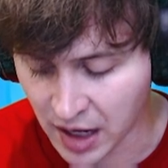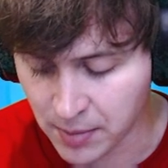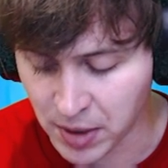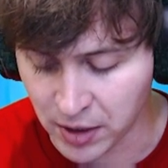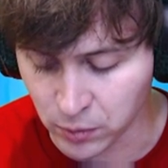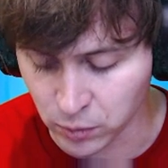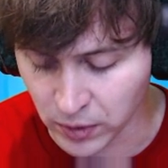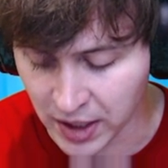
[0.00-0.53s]

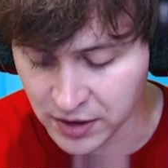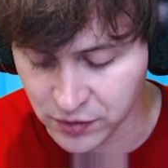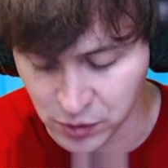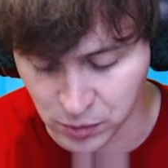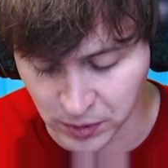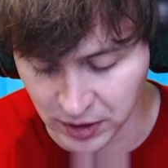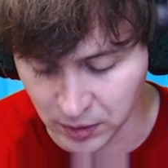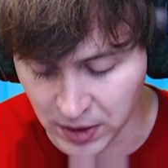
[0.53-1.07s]
on red if you
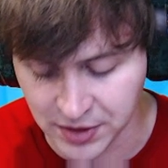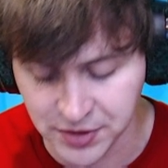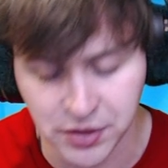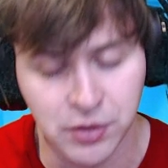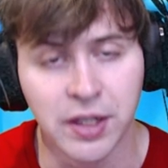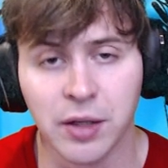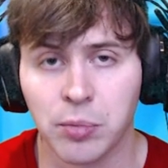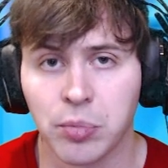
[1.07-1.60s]
really want
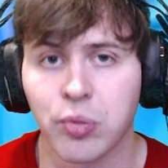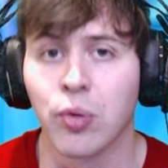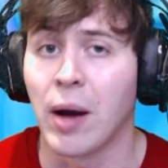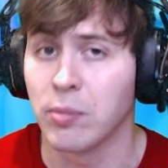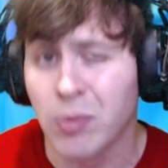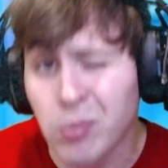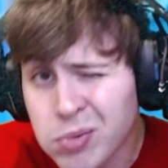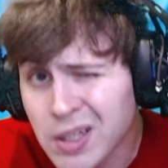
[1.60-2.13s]
to. It'll
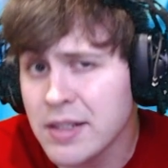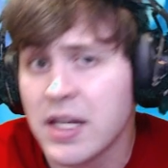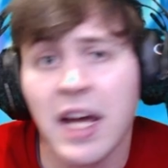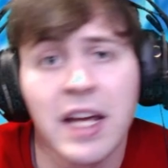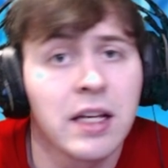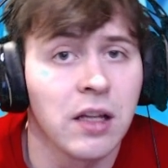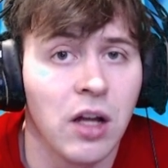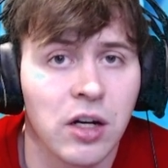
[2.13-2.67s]
probably
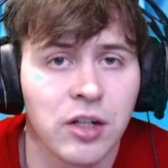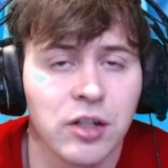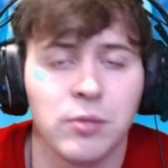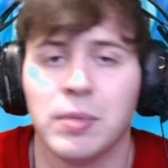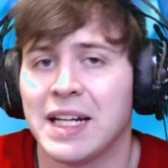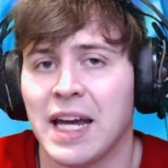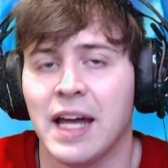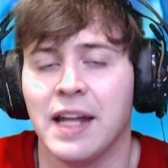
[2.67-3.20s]
take longer,
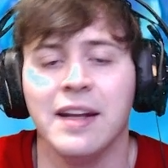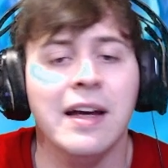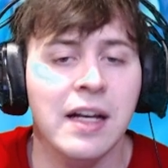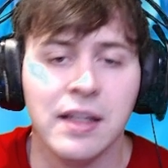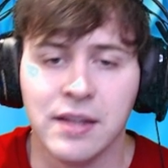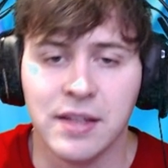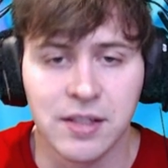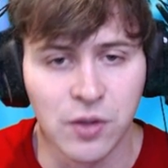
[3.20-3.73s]
but again,
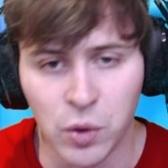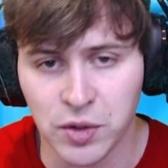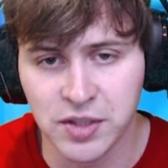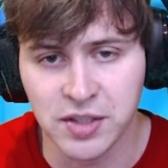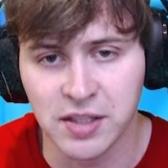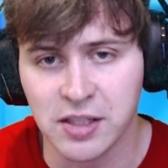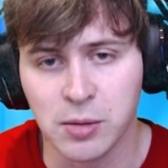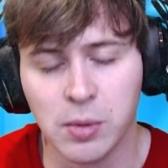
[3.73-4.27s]
this whole
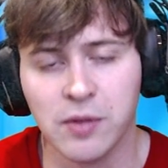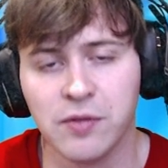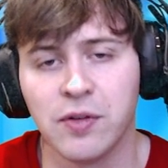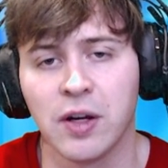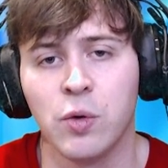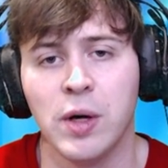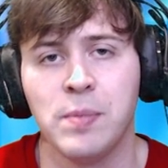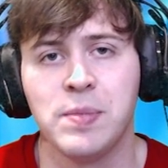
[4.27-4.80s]
system of
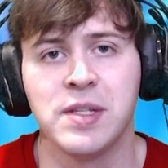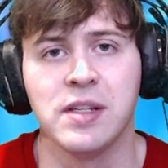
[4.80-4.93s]
equips is